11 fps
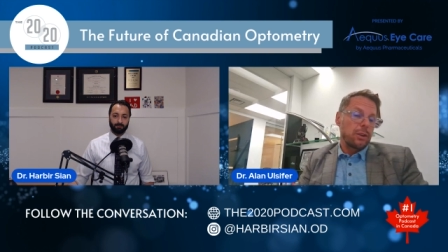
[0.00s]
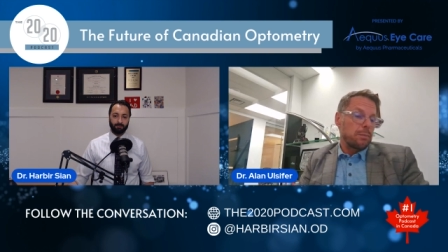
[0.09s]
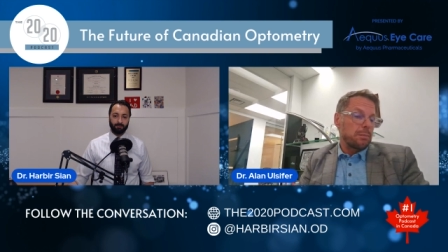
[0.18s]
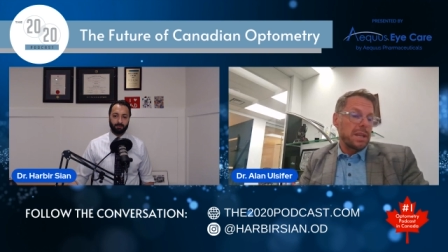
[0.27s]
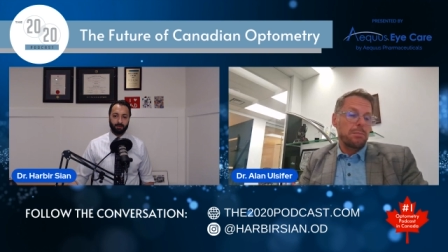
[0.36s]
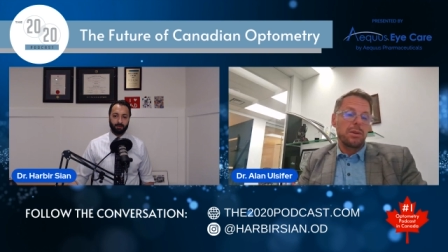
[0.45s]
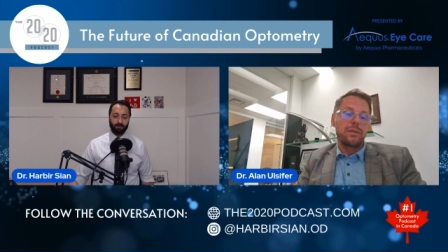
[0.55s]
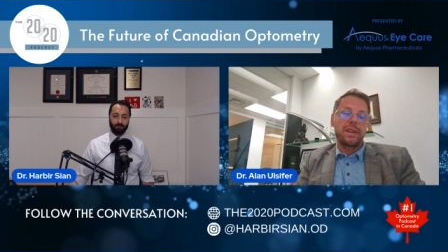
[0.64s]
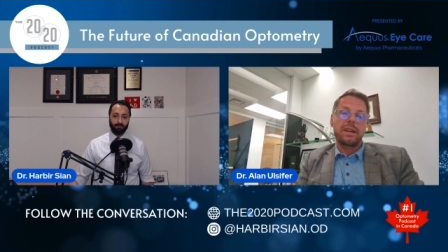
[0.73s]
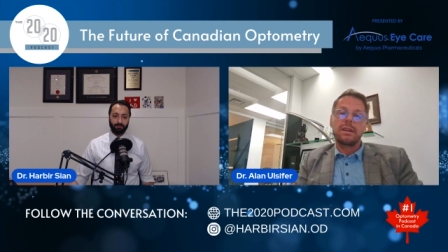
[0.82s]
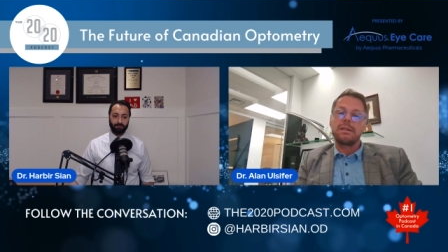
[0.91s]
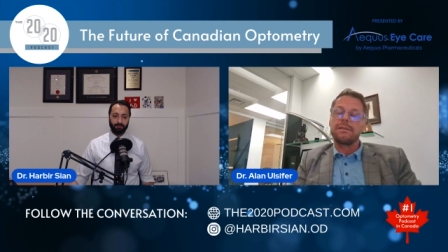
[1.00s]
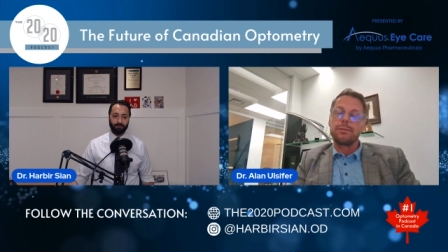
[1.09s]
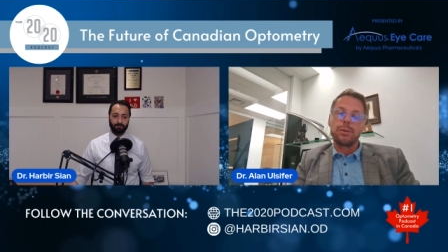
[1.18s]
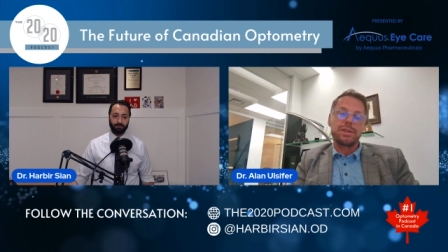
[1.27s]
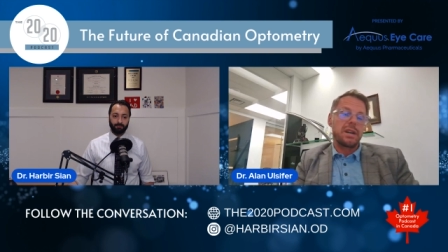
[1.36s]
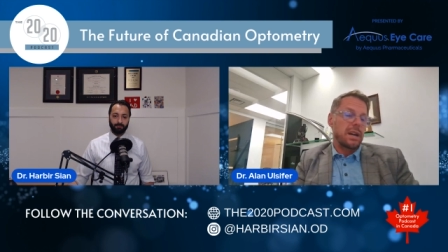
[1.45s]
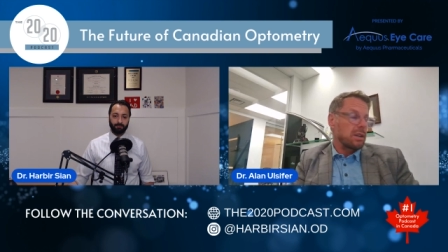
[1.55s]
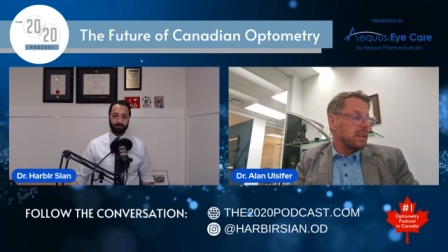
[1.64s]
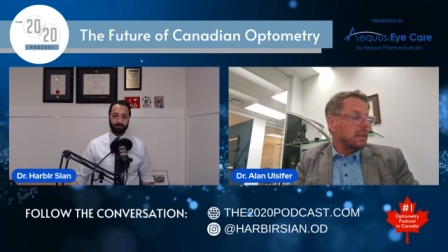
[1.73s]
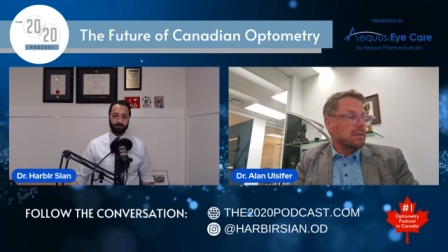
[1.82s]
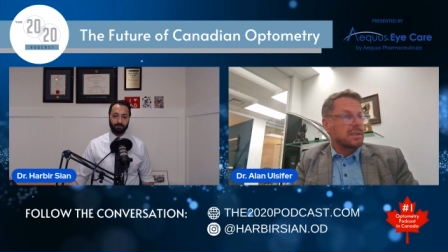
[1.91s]
people thinking of
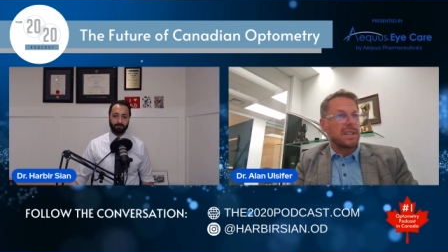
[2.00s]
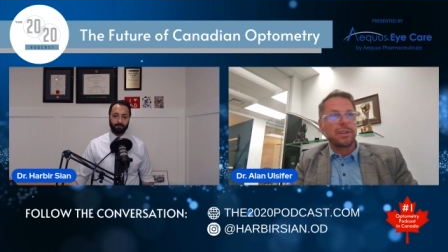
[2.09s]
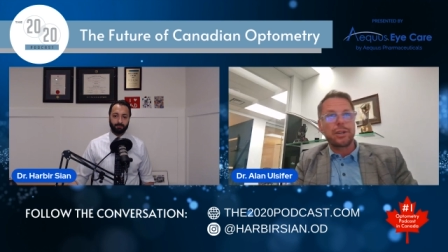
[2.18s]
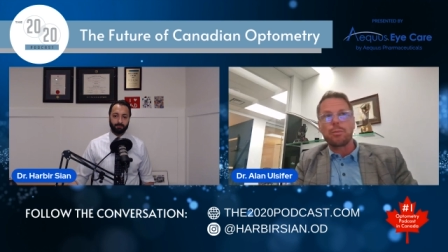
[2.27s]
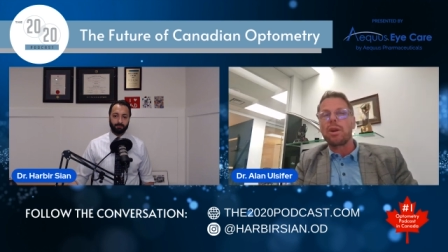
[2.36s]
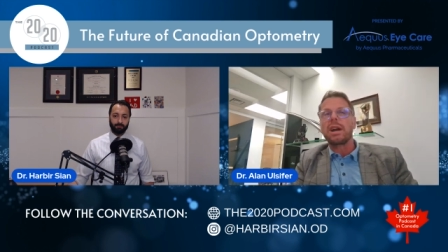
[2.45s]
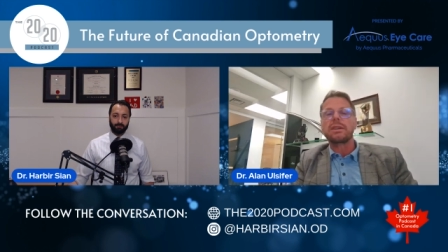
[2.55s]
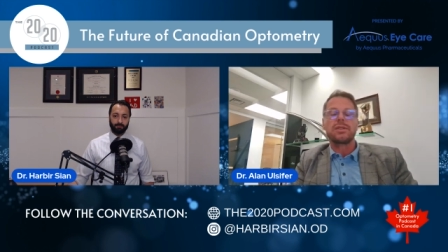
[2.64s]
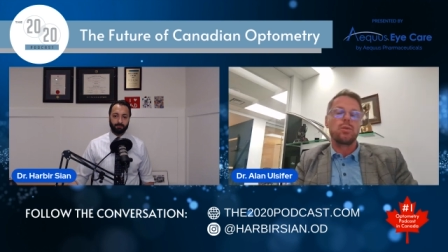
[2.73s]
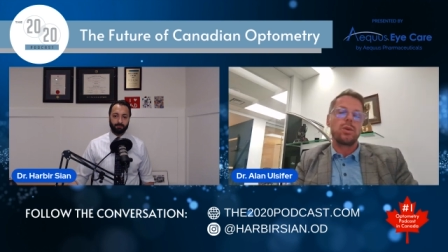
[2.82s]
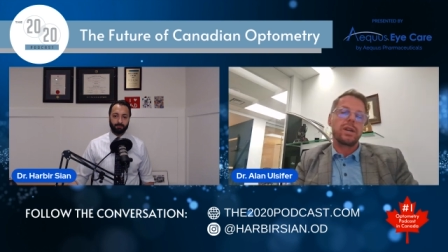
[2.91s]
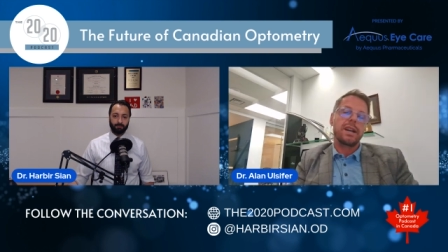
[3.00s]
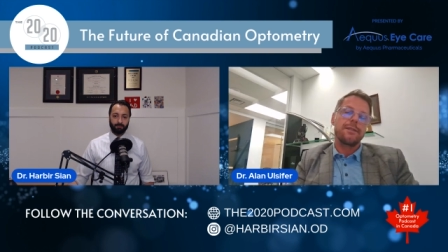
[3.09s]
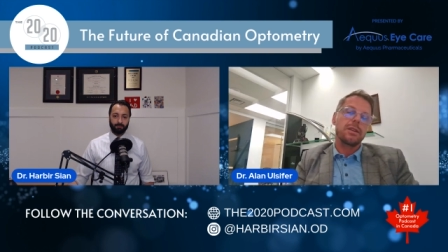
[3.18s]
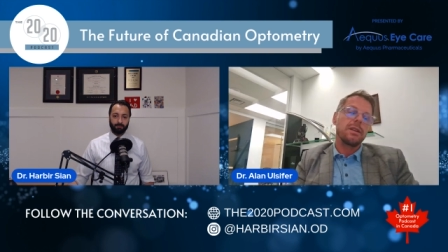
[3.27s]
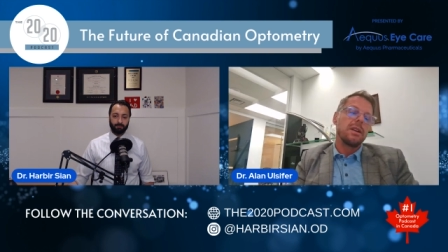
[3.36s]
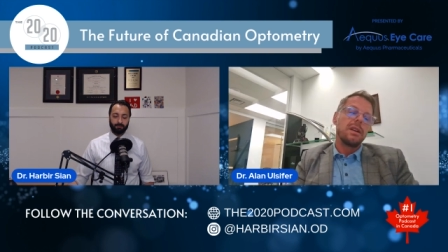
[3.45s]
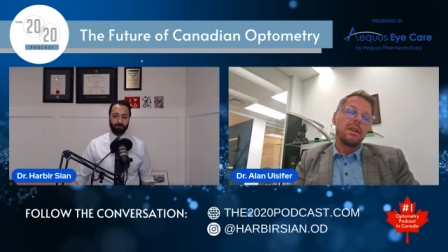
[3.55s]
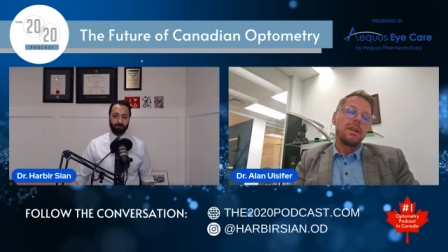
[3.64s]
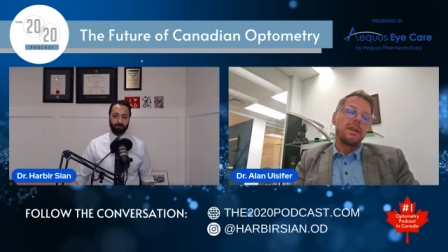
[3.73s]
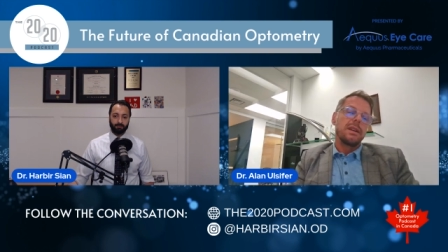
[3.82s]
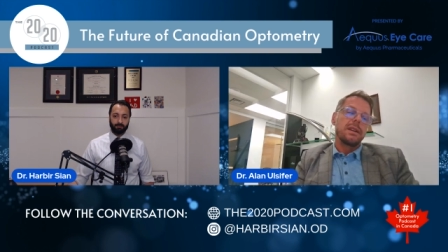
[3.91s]
like selling your practice, whatever,
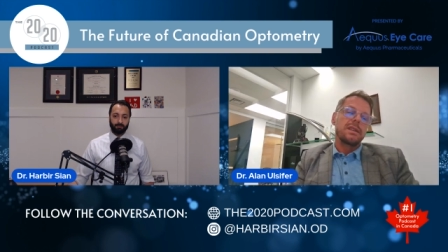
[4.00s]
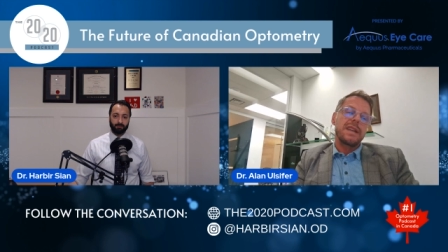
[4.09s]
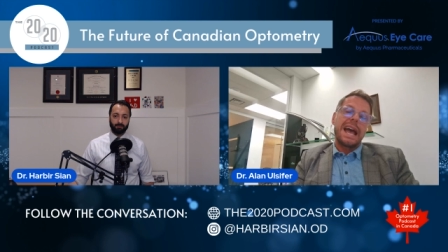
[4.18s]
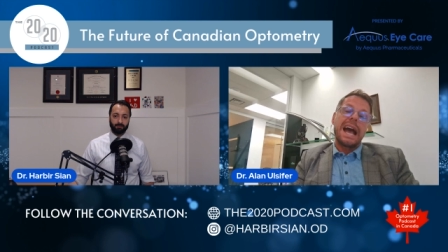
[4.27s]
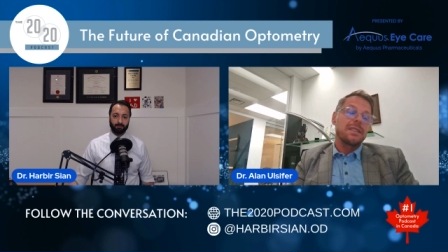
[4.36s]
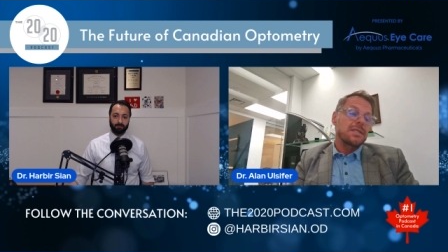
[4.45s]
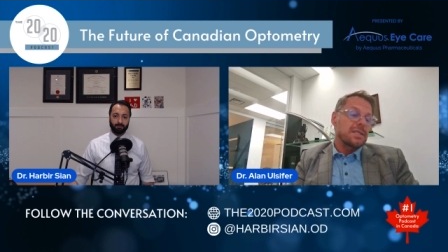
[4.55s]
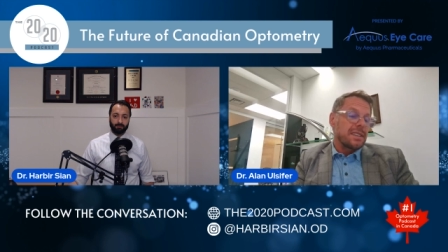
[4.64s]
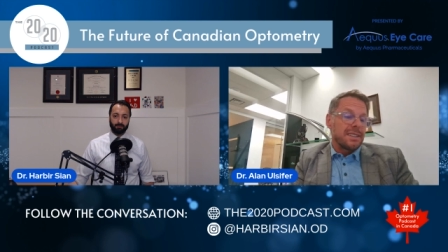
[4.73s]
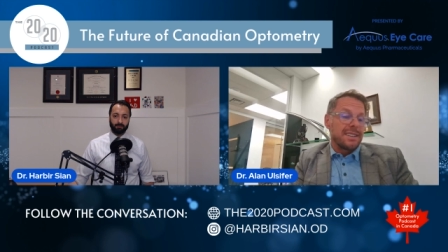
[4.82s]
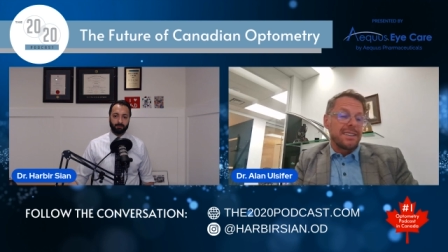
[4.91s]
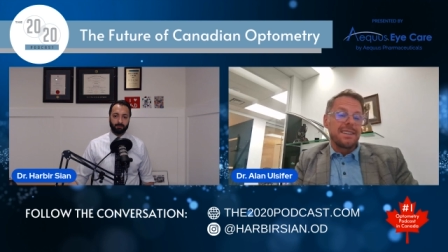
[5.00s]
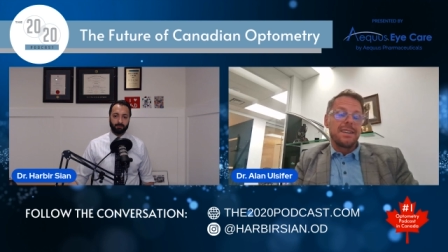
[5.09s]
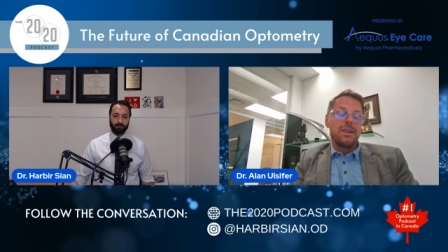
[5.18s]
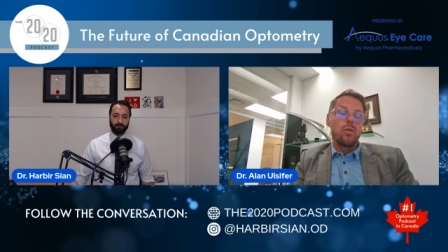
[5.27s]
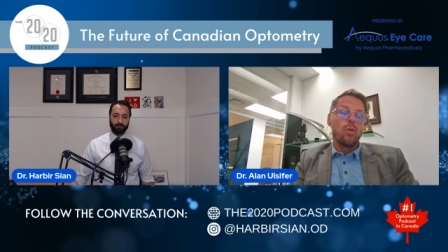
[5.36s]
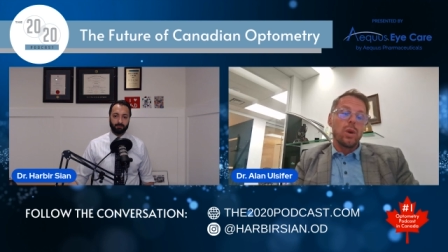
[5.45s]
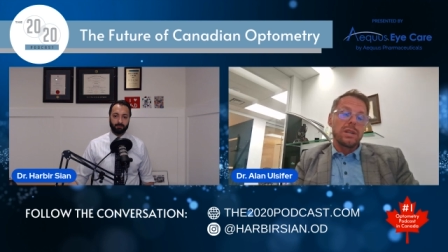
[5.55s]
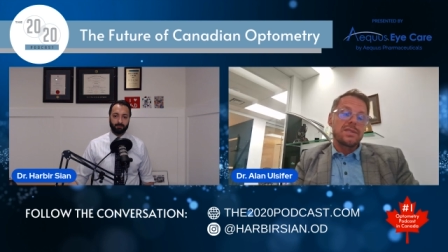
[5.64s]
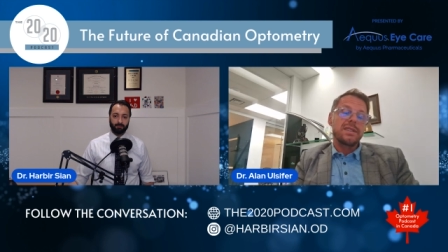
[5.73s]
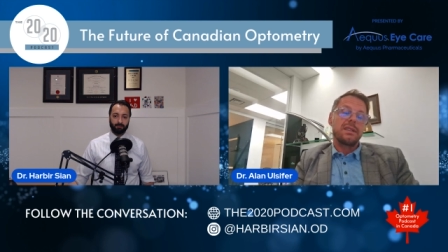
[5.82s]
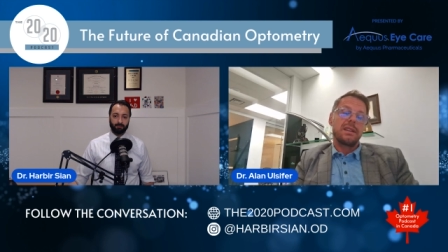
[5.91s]
is ask,
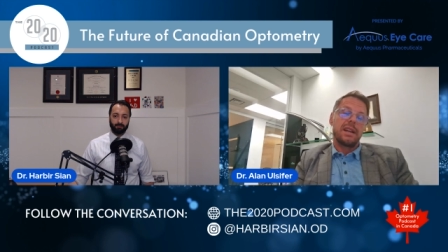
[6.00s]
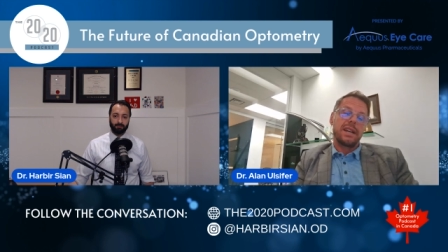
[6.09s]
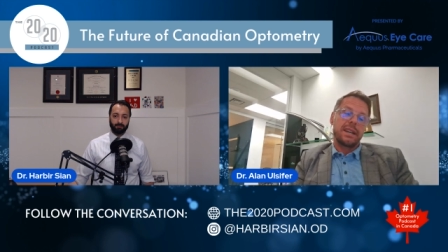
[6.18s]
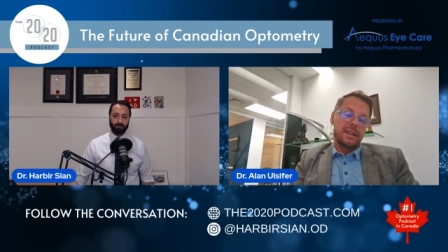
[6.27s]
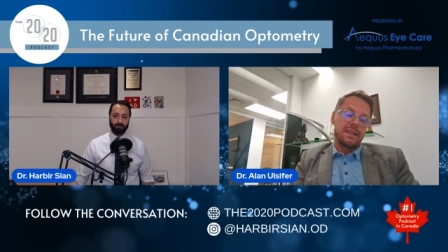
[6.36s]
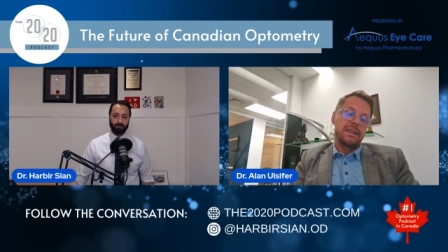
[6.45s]
what's it like?